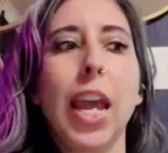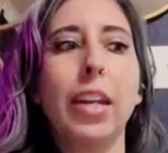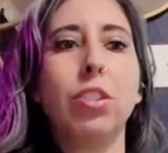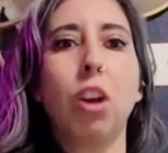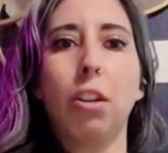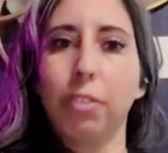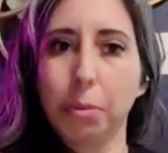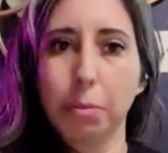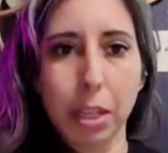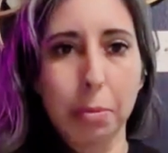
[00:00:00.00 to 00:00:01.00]
And it's hard for
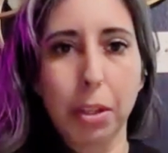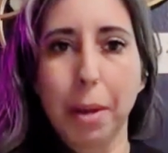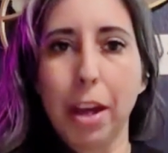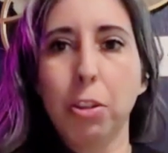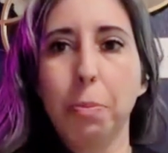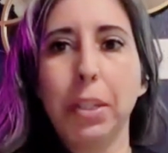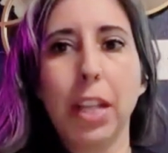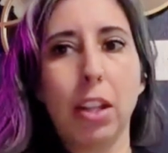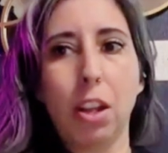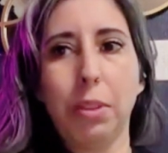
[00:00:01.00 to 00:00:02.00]
them to keep their mouth open
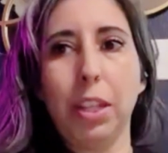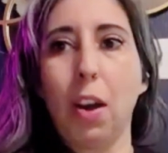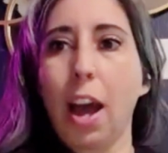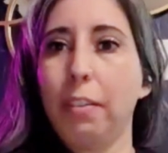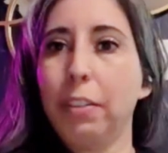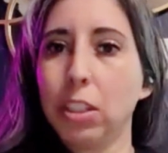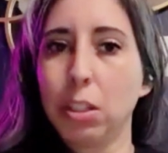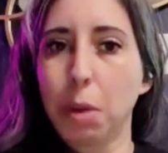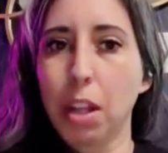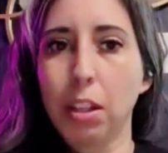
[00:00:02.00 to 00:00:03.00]
that long without having to
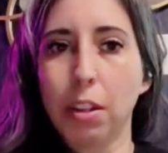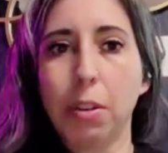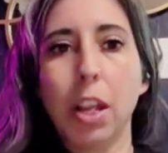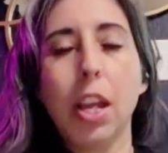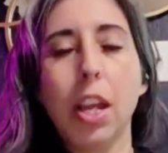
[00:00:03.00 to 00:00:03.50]
swallow.